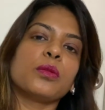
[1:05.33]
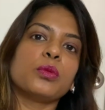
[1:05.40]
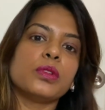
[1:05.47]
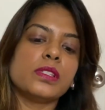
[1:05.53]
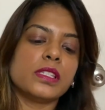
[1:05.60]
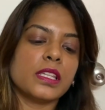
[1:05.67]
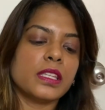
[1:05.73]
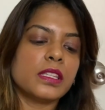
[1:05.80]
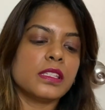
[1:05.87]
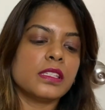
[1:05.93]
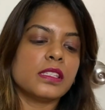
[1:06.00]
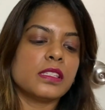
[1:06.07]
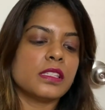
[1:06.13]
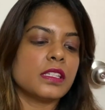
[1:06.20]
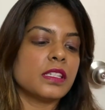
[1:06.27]
would say
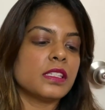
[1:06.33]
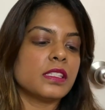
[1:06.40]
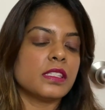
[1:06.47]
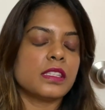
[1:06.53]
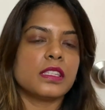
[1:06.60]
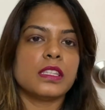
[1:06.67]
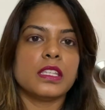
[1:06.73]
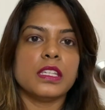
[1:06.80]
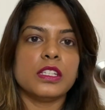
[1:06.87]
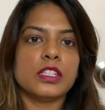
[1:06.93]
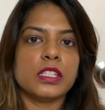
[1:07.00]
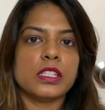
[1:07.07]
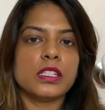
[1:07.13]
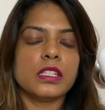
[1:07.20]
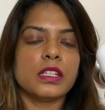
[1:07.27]
this is the
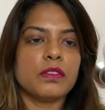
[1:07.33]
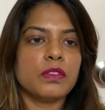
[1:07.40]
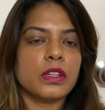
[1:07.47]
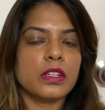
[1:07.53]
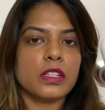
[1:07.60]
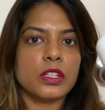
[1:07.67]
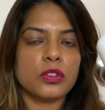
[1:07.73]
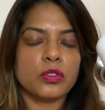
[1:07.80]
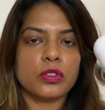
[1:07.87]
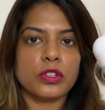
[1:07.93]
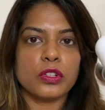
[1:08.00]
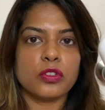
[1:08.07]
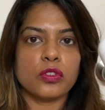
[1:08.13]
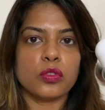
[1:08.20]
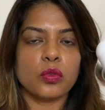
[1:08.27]
Nivea
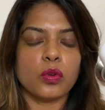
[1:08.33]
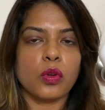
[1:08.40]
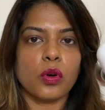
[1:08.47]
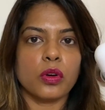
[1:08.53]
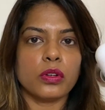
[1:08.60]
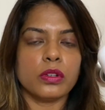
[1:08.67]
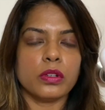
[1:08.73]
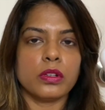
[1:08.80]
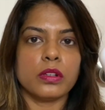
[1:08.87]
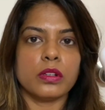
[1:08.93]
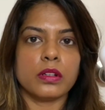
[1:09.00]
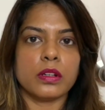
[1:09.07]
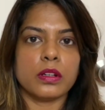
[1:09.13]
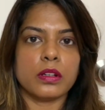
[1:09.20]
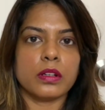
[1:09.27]
deodorant roll-on
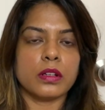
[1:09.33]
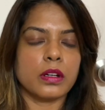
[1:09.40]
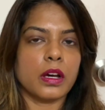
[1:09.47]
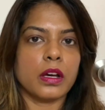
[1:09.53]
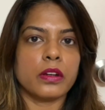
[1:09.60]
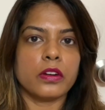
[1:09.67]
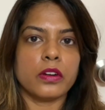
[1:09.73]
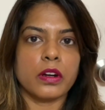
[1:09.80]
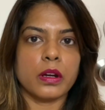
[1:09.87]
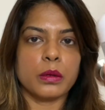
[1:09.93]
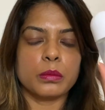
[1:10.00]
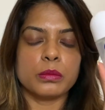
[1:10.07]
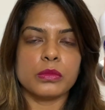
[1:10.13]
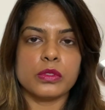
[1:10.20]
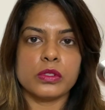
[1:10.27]

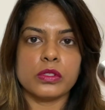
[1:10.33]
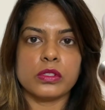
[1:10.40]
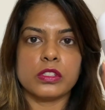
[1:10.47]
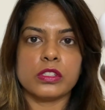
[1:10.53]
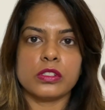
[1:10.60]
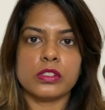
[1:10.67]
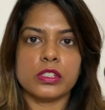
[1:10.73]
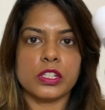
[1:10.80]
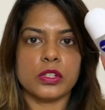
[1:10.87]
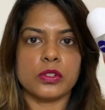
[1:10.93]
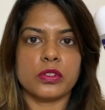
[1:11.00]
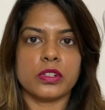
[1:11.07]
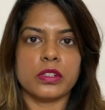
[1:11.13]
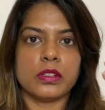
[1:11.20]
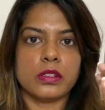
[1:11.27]
underarms
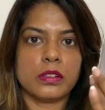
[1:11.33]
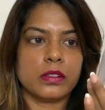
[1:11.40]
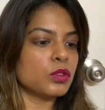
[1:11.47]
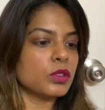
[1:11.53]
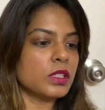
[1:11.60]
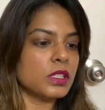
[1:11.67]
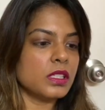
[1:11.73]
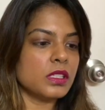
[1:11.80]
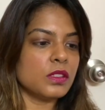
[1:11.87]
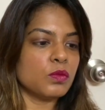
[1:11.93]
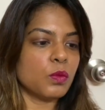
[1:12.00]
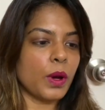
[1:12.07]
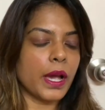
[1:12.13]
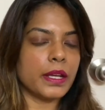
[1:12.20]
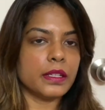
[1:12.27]
deodorant. This is
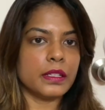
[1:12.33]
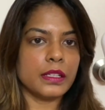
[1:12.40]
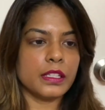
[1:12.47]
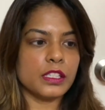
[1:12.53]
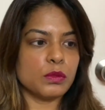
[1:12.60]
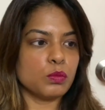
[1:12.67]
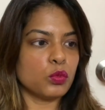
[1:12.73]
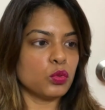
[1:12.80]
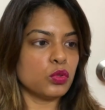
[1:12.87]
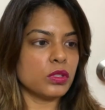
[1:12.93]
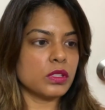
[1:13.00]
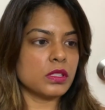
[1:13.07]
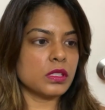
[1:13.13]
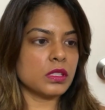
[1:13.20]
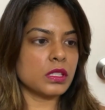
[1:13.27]
whitening smooth
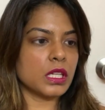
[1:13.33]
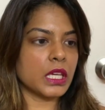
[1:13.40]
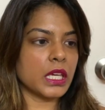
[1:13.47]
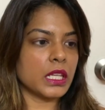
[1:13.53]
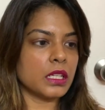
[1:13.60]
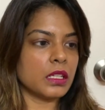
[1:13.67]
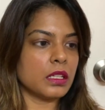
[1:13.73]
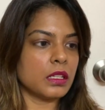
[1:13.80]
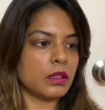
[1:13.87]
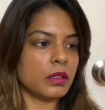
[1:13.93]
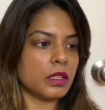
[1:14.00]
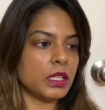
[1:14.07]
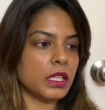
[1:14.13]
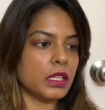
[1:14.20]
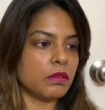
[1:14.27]
skin,
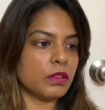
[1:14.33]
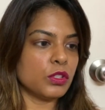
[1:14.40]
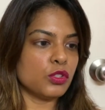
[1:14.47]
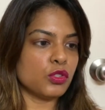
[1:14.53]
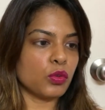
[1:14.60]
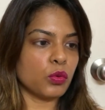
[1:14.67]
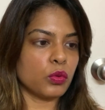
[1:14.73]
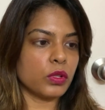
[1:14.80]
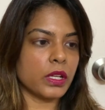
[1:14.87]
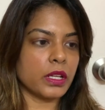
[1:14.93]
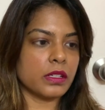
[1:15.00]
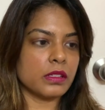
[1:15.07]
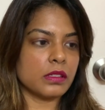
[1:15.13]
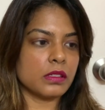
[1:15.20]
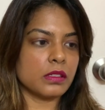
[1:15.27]
even toned
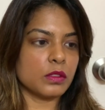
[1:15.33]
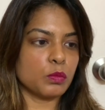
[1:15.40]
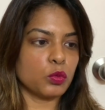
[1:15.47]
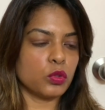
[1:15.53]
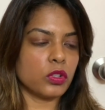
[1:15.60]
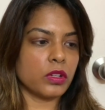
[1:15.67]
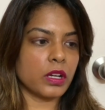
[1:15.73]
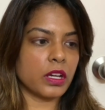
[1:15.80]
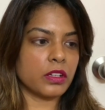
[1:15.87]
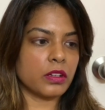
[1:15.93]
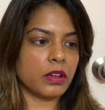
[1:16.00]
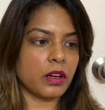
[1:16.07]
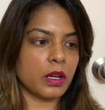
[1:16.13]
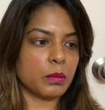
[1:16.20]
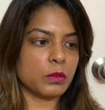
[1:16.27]
and smoother
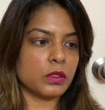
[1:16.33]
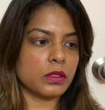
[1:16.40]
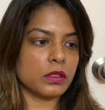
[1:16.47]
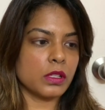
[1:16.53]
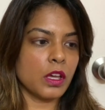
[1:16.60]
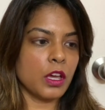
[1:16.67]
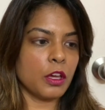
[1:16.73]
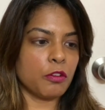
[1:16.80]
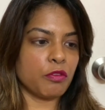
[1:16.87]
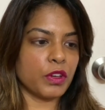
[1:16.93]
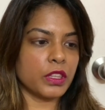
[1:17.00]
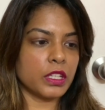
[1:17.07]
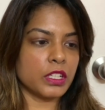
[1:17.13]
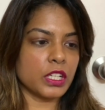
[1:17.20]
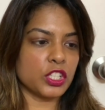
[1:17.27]
underarms.
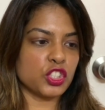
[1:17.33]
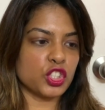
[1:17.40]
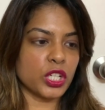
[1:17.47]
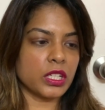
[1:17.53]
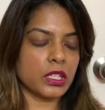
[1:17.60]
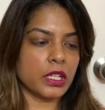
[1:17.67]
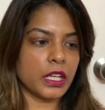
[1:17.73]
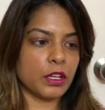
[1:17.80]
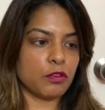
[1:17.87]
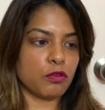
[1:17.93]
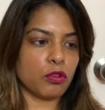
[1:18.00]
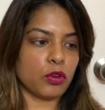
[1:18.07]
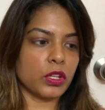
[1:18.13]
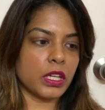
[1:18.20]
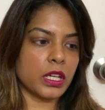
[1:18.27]
Feather touch, gentle care,
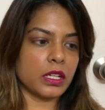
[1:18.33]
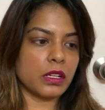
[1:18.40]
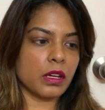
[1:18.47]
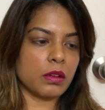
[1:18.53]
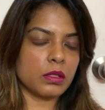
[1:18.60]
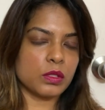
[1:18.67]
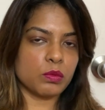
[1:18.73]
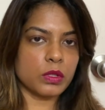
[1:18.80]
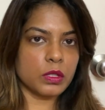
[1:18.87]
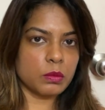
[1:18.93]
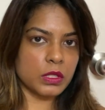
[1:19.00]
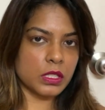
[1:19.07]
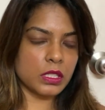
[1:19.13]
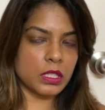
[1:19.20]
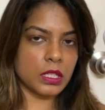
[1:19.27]
48 hours,
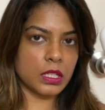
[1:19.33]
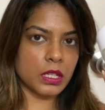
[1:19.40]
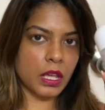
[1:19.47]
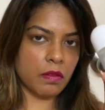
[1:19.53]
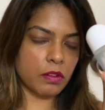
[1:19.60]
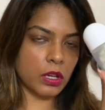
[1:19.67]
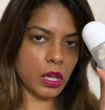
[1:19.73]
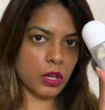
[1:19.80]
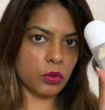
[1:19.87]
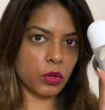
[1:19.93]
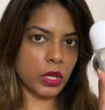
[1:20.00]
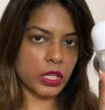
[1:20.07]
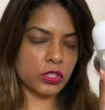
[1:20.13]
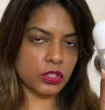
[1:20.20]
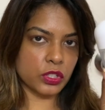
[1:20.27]
vitamin C and avocado
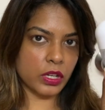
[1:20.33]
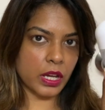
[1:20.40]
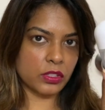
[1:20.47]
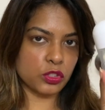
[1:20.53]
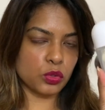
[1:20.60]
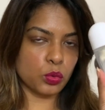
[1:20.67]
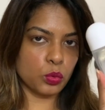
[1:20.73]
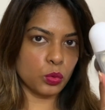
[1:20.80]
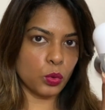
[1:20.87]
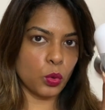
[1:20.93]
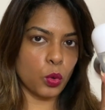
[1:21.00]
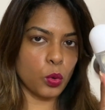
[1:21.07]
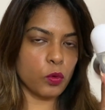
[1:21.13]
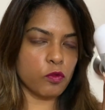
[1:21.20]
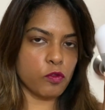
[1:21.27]
extracts. Don't
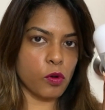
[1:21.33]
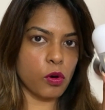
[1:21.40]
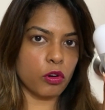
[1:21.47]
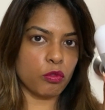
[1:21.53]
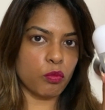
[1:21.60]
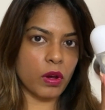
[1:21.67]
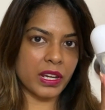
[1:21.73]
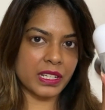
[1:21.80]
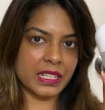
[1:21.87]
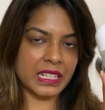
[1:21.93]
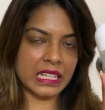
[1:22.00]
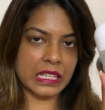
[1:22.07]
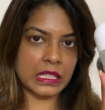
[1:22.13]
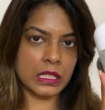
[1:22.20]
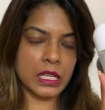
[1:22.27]
go for
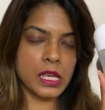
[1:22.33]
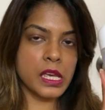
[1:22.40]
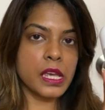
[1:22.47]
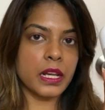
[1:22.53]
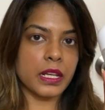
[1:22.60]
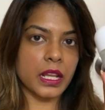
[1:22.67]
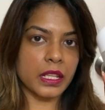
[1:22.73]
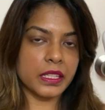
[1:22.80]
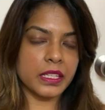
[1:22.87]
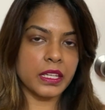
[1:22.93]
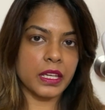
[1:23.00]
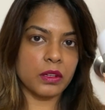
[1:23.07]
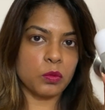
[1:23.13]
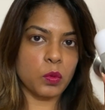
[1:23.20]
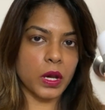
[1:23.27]
whitening. Nothing
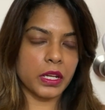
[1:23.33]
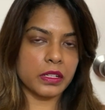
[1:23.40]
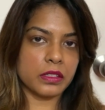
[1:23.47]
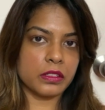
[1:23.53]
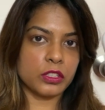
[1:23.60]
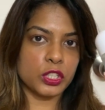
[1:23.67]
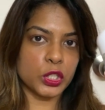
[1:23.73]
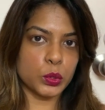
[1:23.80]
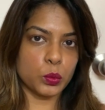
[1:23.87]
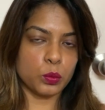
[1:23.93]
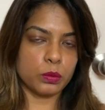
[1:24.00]
can whiten you,